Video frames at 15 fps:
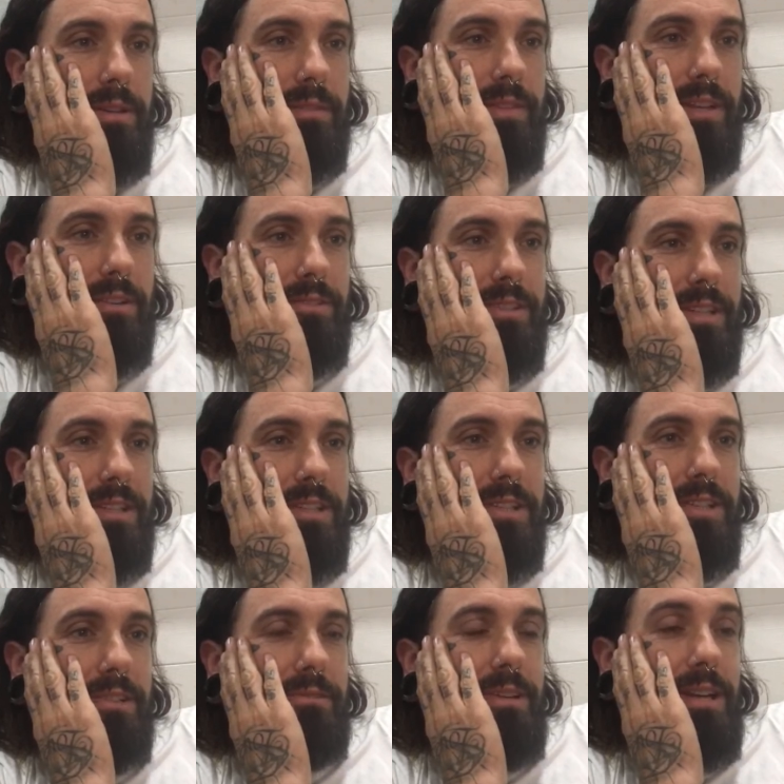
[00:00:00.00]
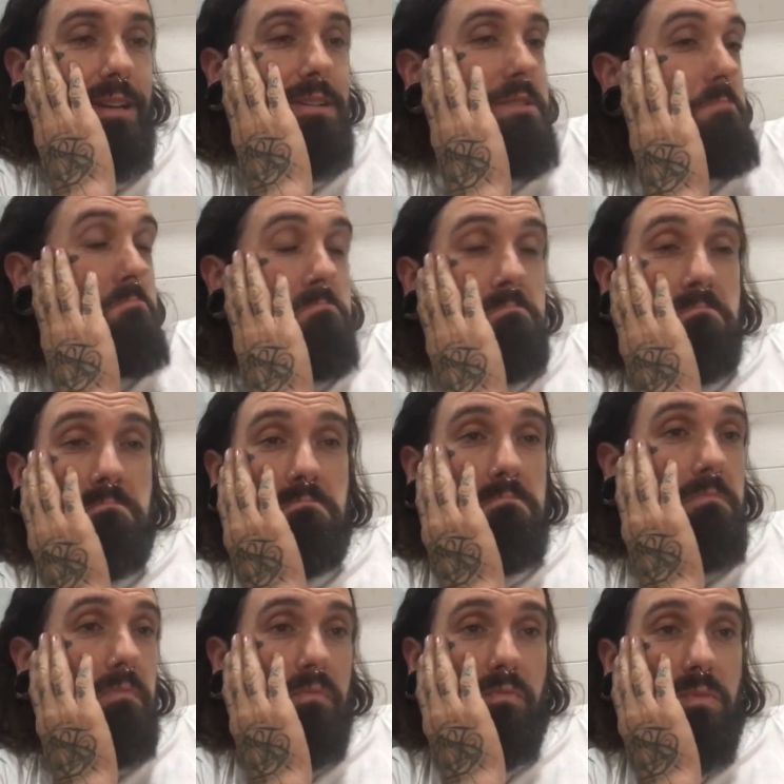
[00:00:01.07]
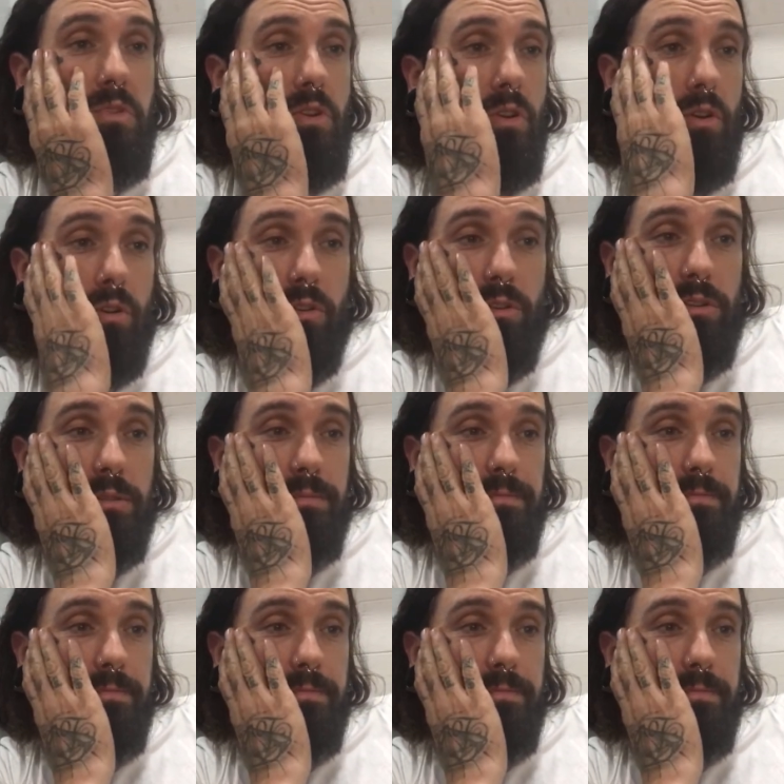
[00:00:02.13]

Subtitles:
Have they contacted you yet? No.